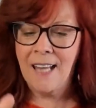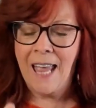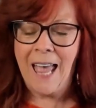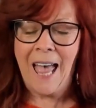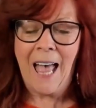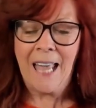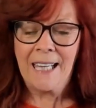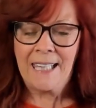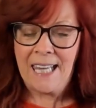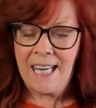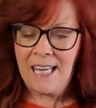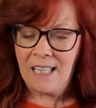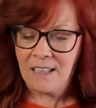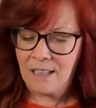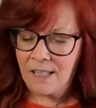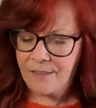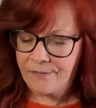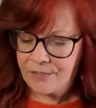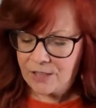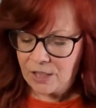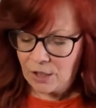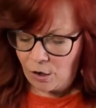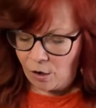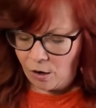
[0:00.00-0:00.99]
I can't
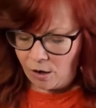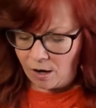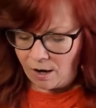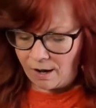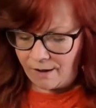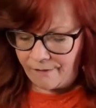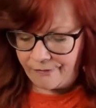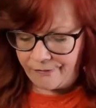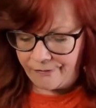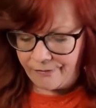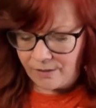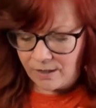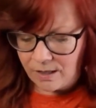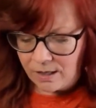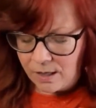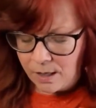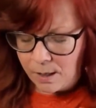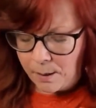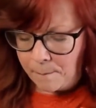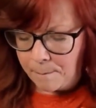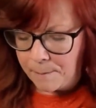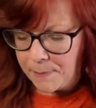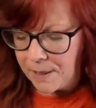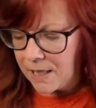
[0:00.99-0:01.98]
lift it off
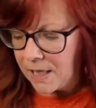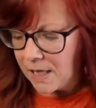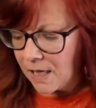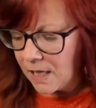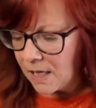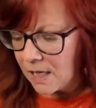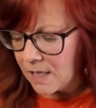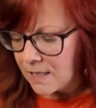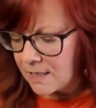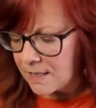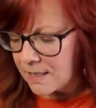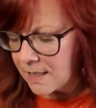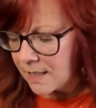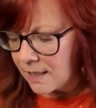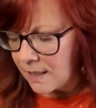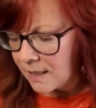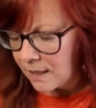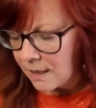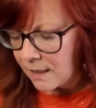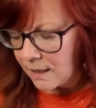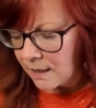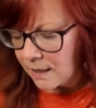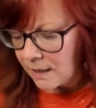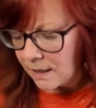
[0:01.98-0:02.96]
because,
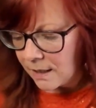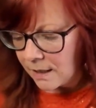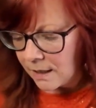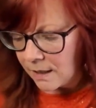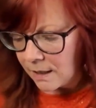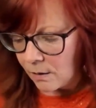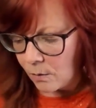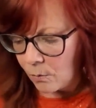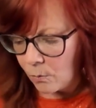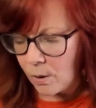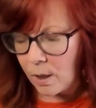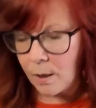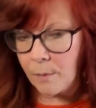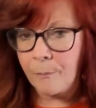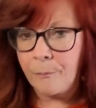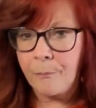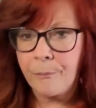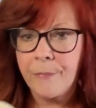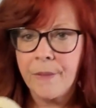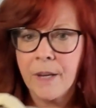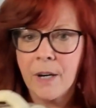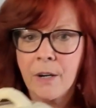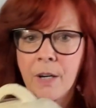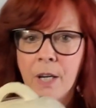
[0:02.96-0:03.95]
well,
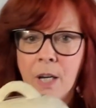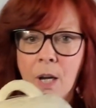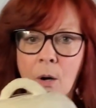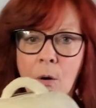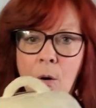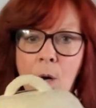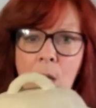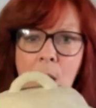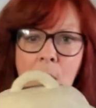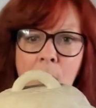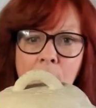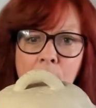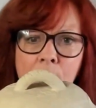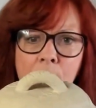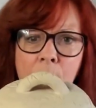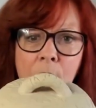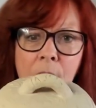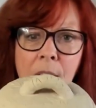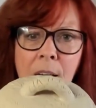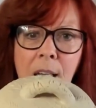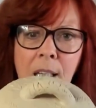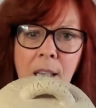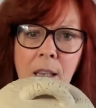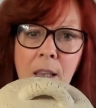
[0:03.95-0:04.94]
there you go. Look
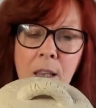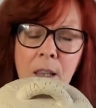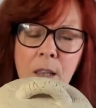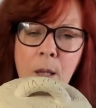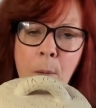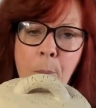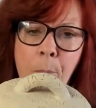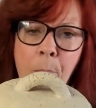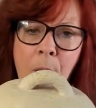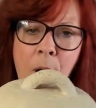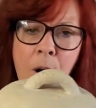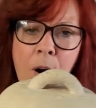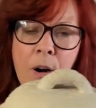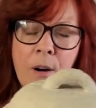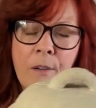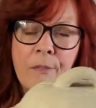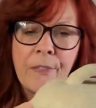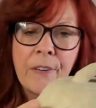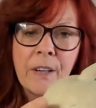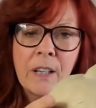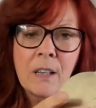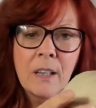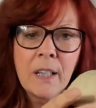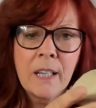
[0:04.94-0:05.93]
at the
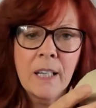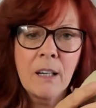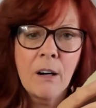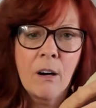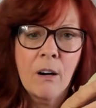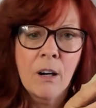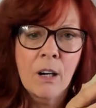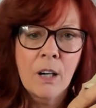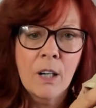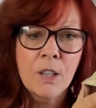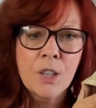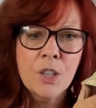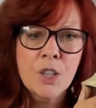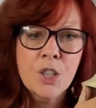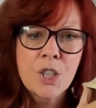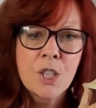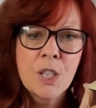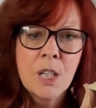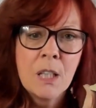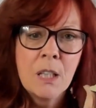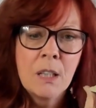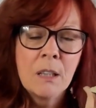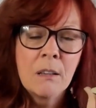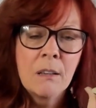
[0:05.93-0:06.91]
perfectly arched
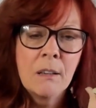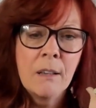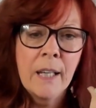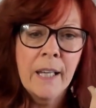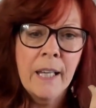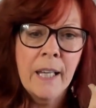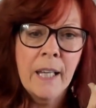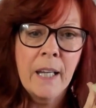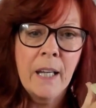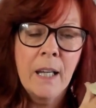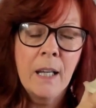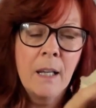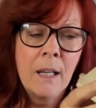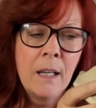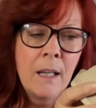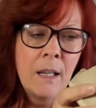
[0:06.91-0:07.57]
lid.